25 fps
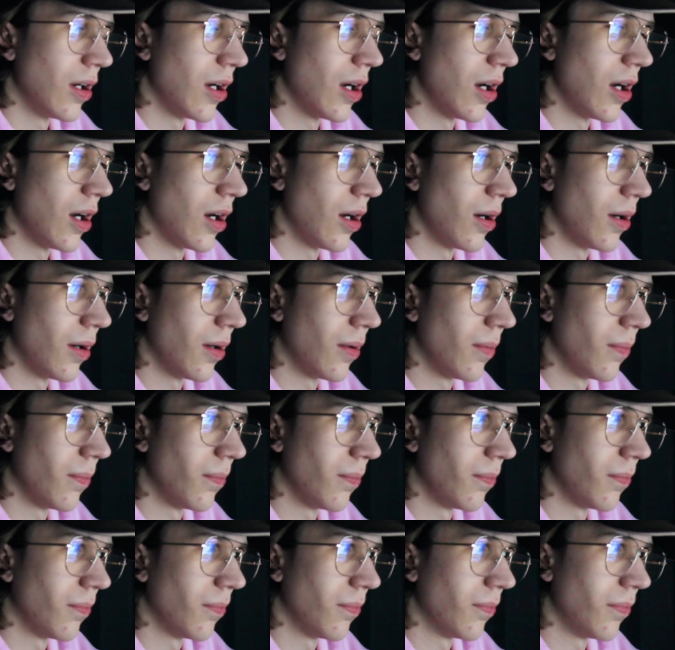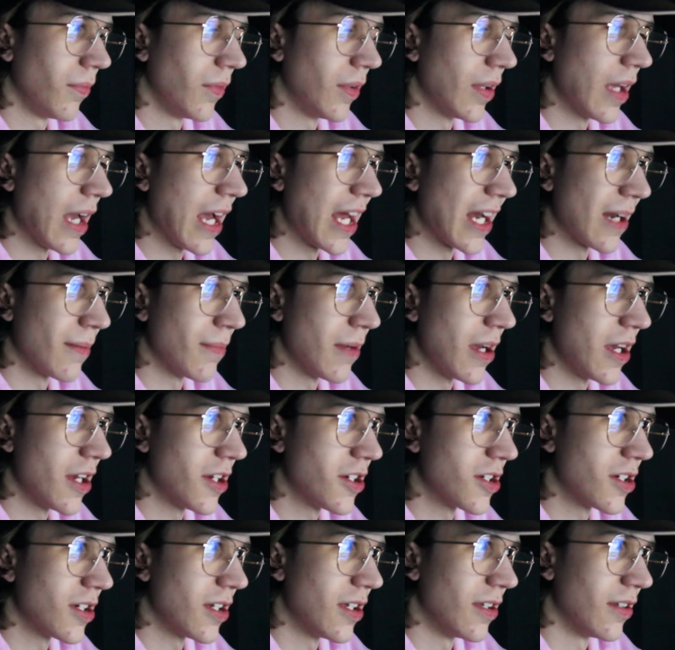um, the
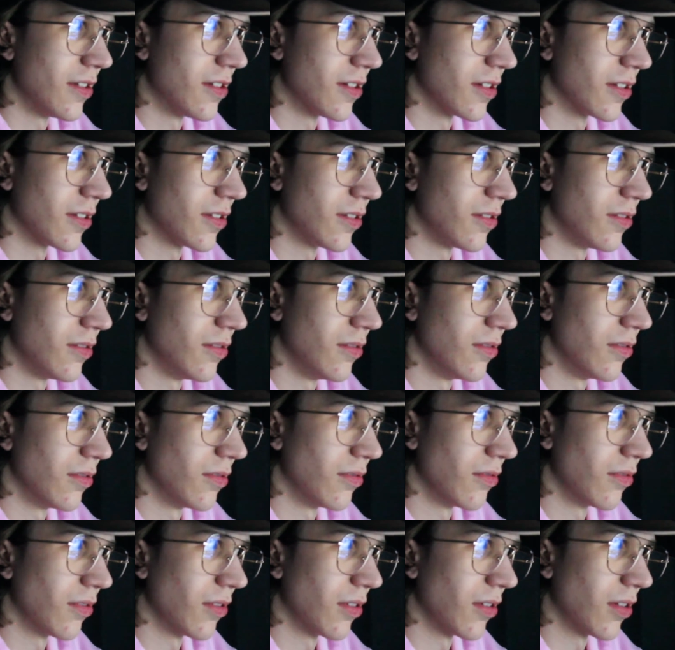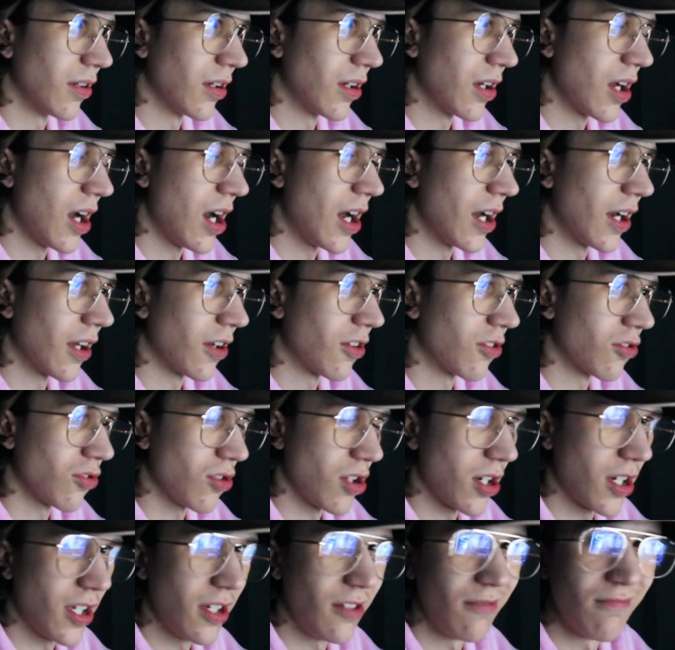animation is just kind of
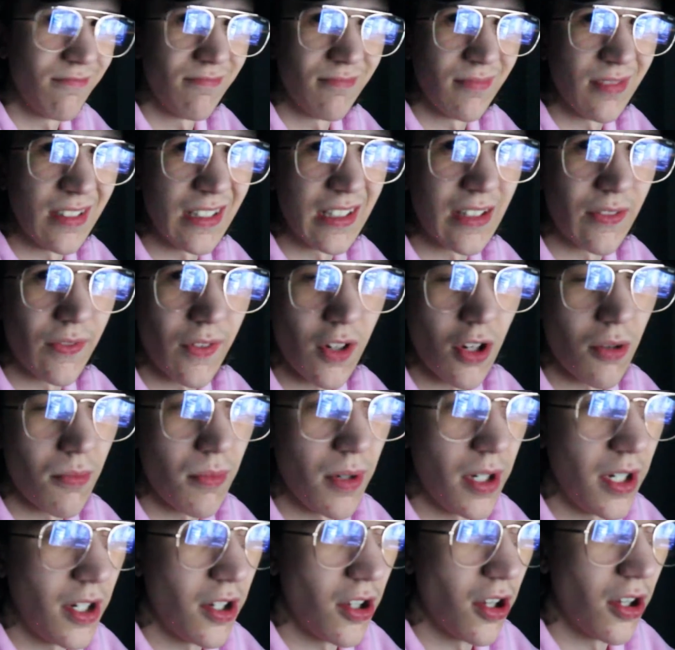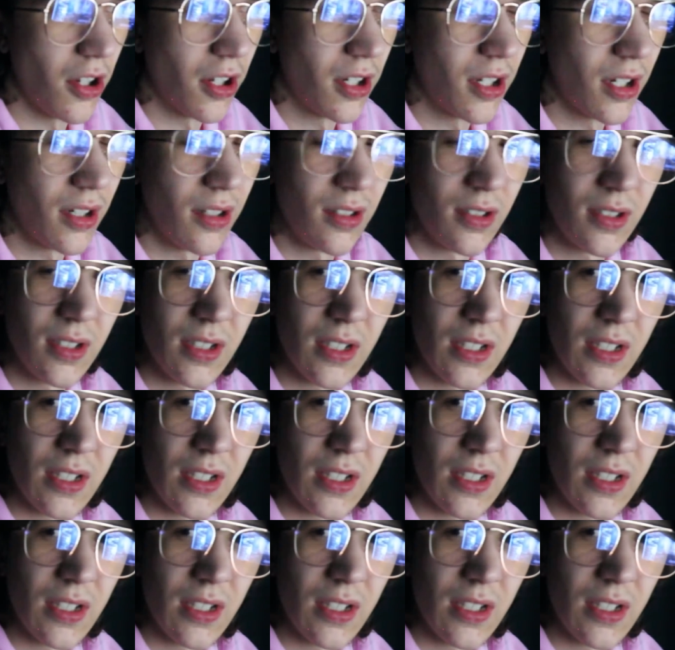cruddy. It's very mediocre.